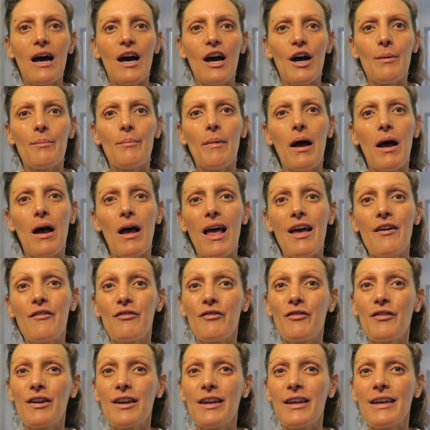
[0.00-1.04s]

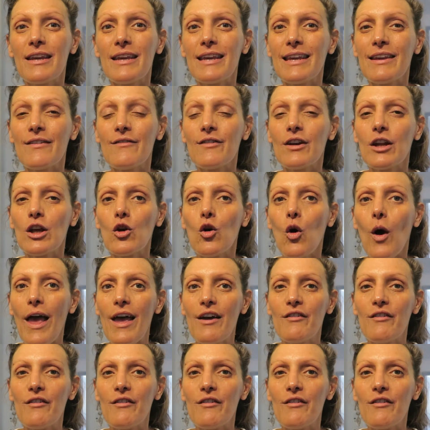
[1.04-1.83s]
every evening or